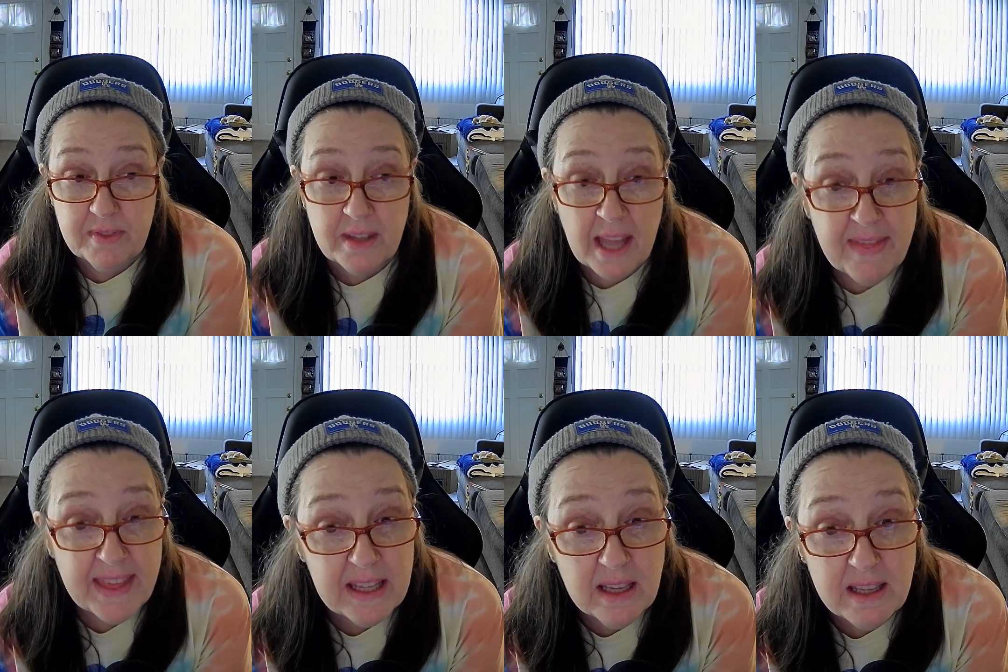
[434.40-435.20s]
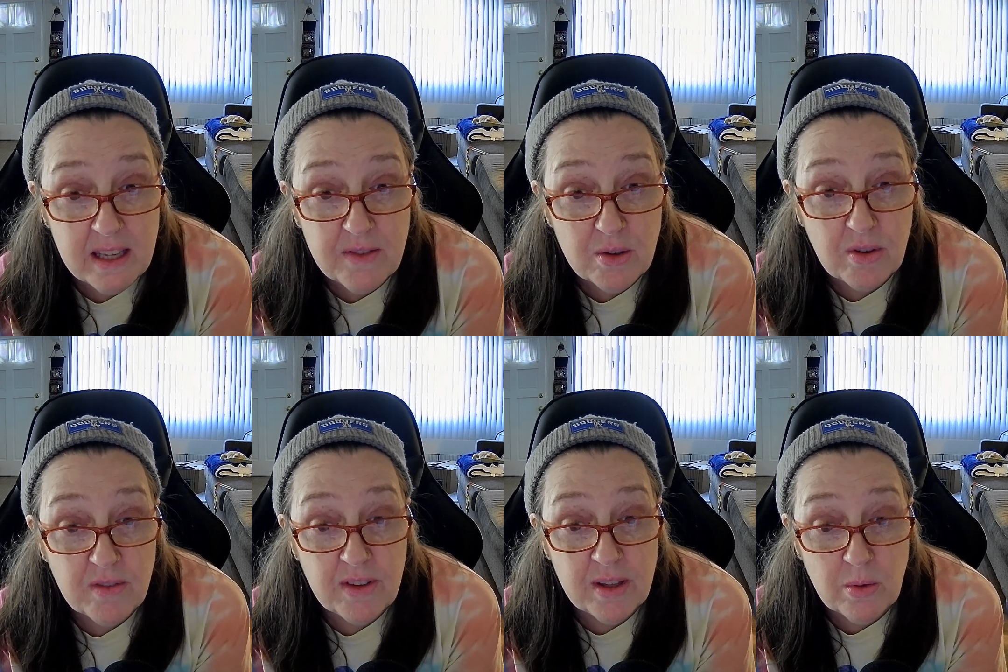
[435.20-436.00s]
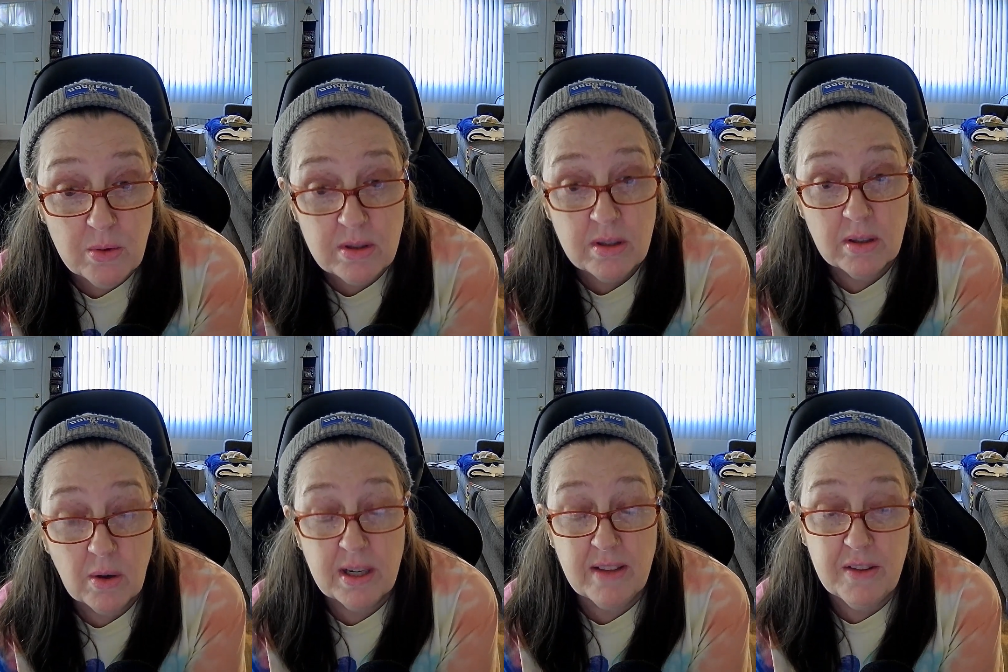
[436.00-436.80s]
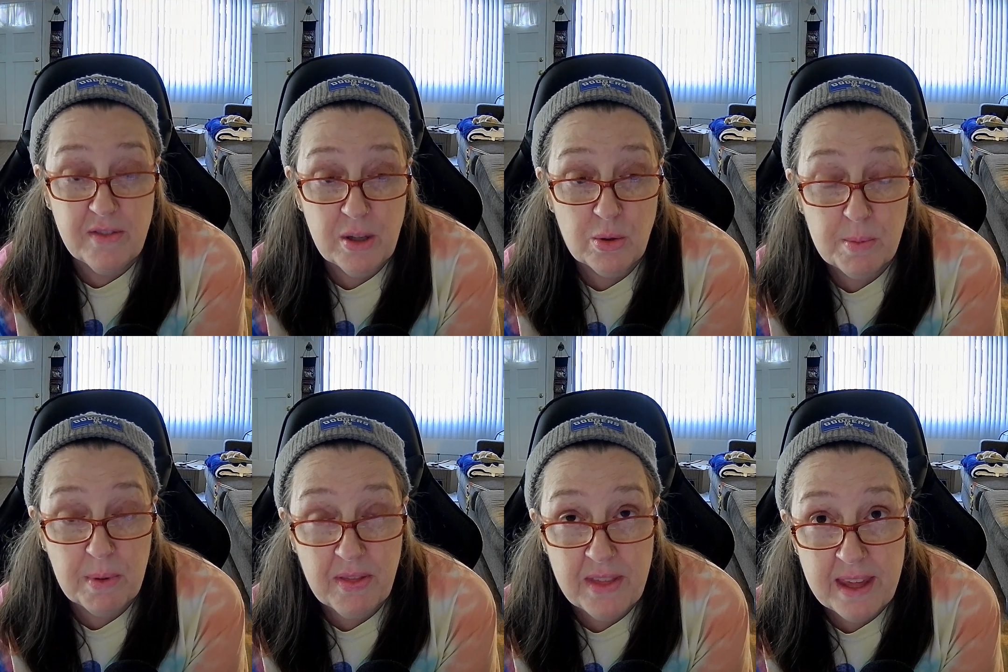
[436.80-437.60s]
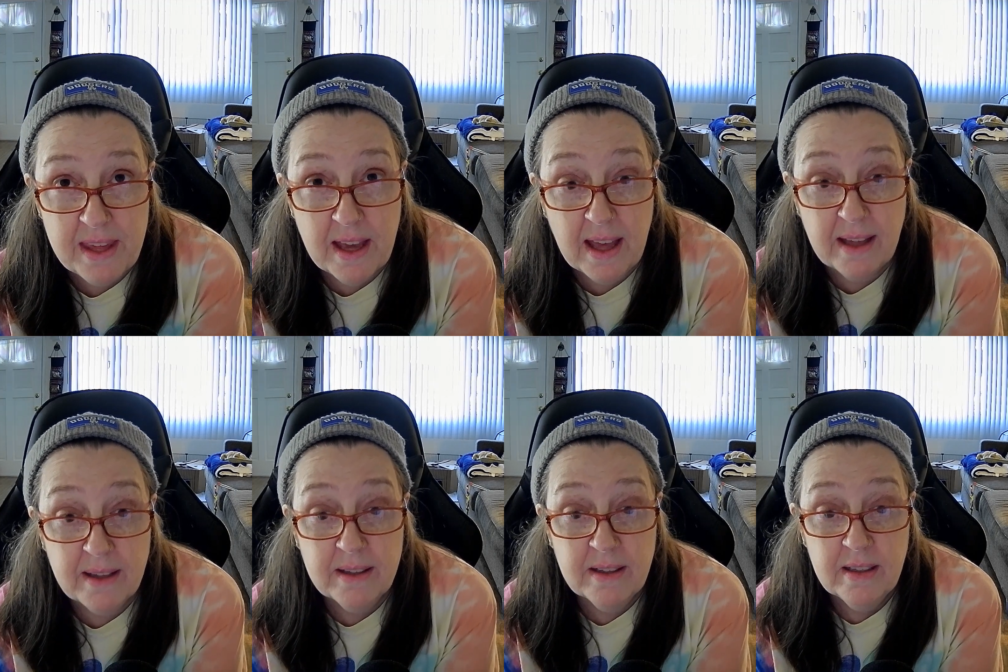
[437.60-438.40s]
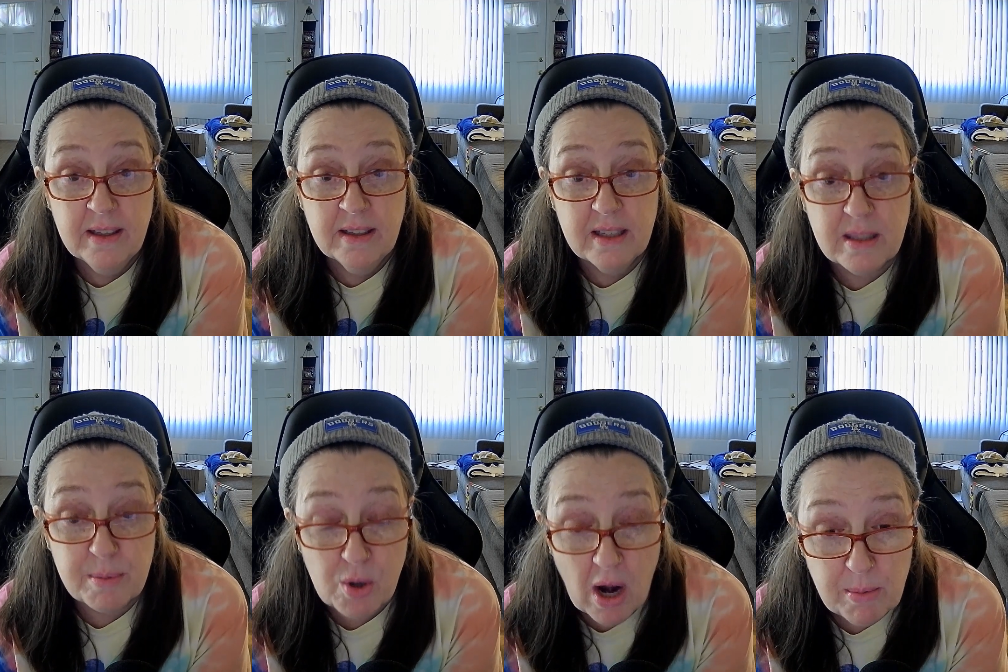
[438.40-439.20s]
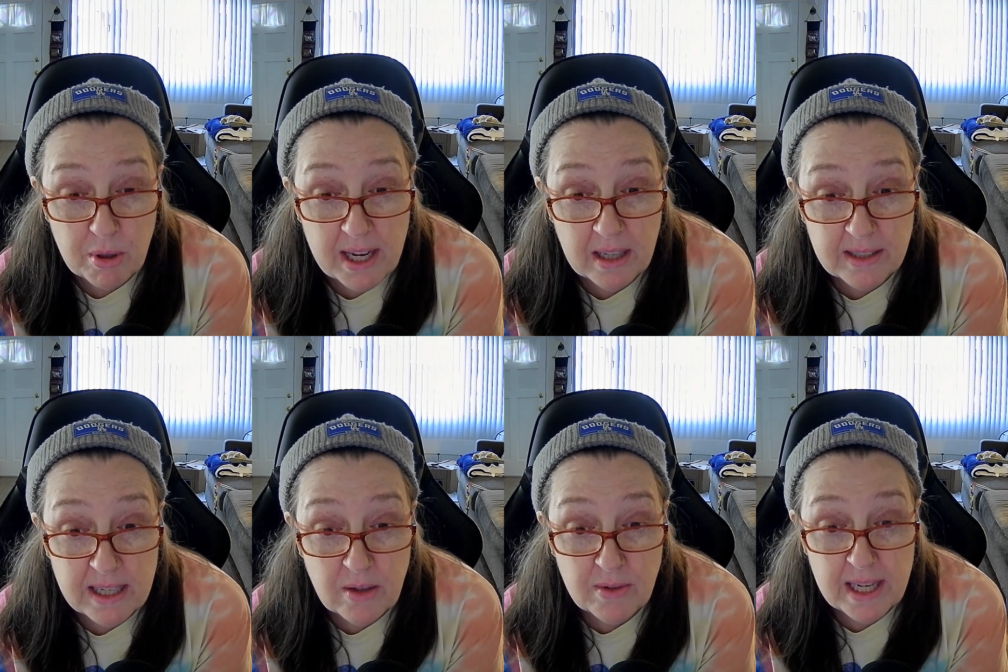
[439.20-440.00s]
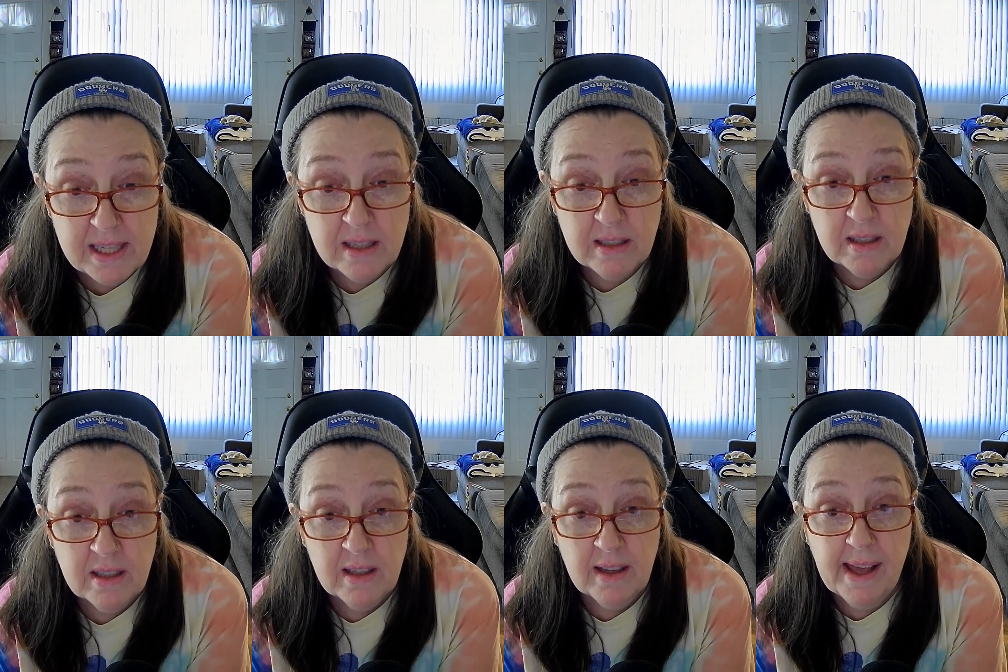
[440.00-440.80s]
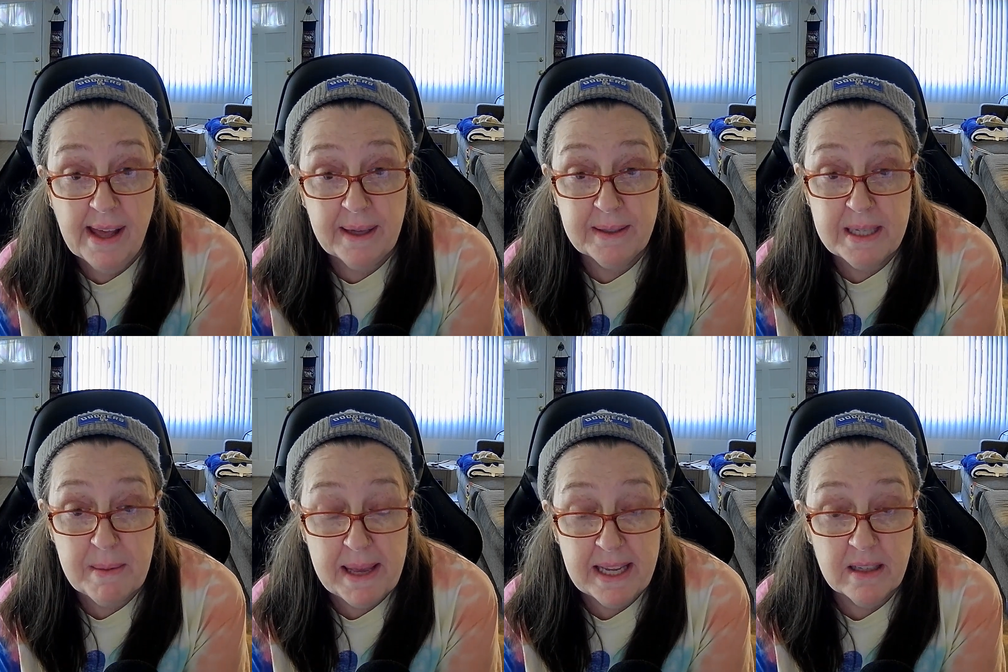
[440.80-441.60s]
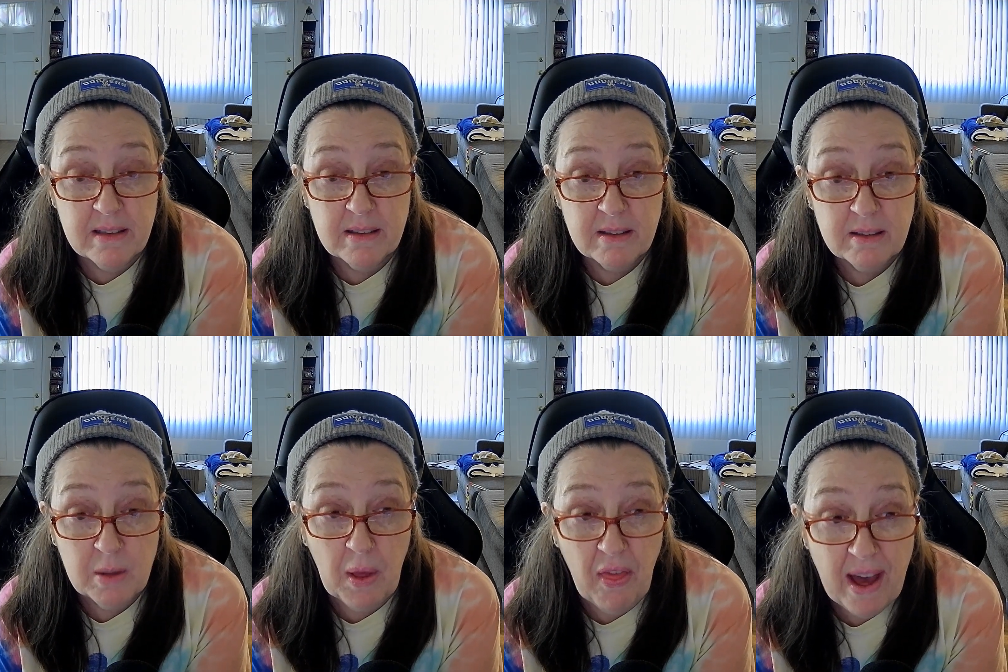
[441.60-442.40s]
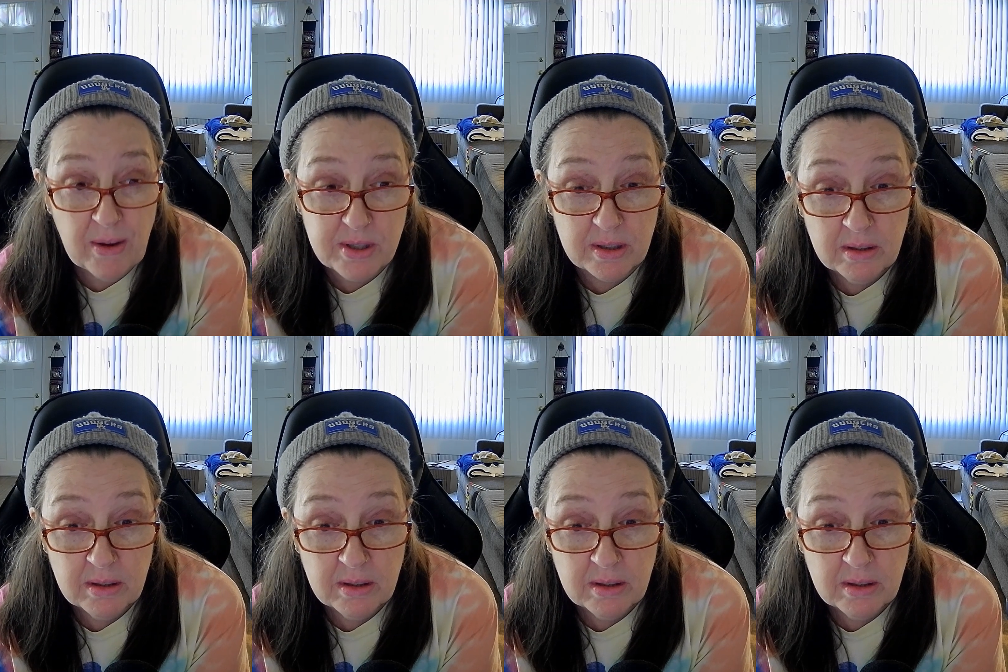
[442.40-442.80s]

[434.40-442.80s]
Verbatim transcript: and they can give you the views, or not the views, but the uh, the subscriber count that you need uh, to make it to a thousand.